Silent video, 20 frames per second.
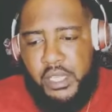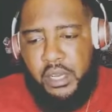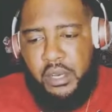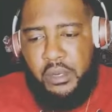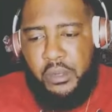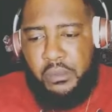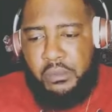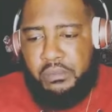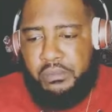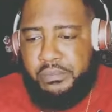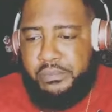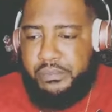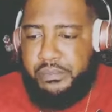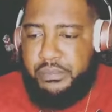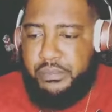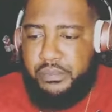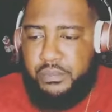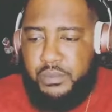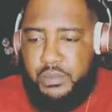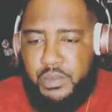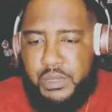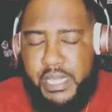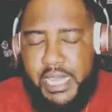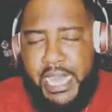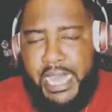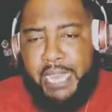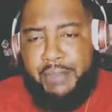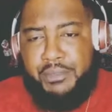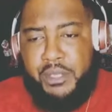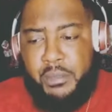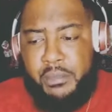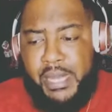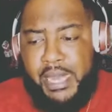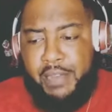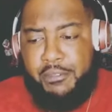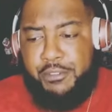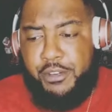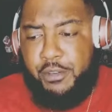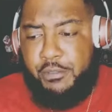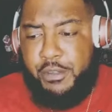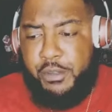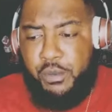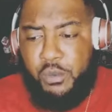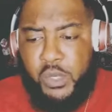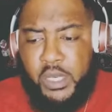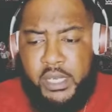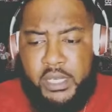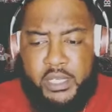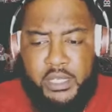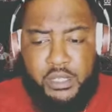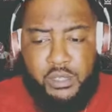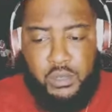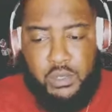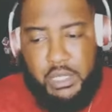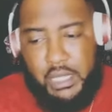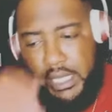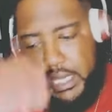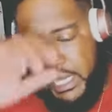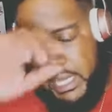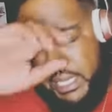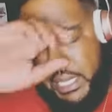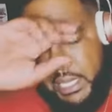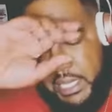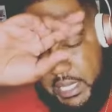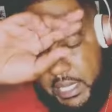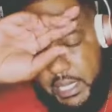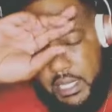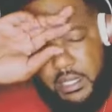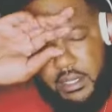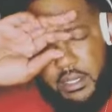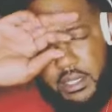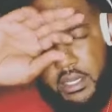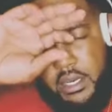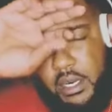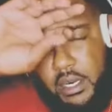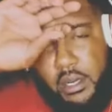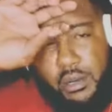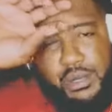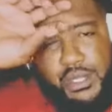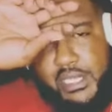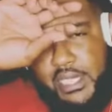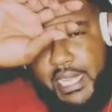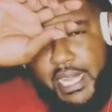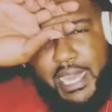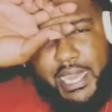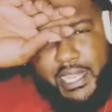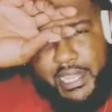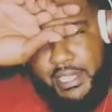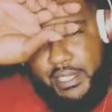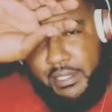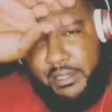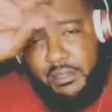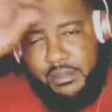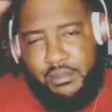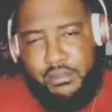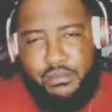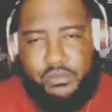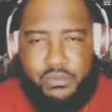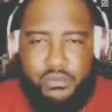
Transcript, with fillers: So the aftermath of it was the girl was lying.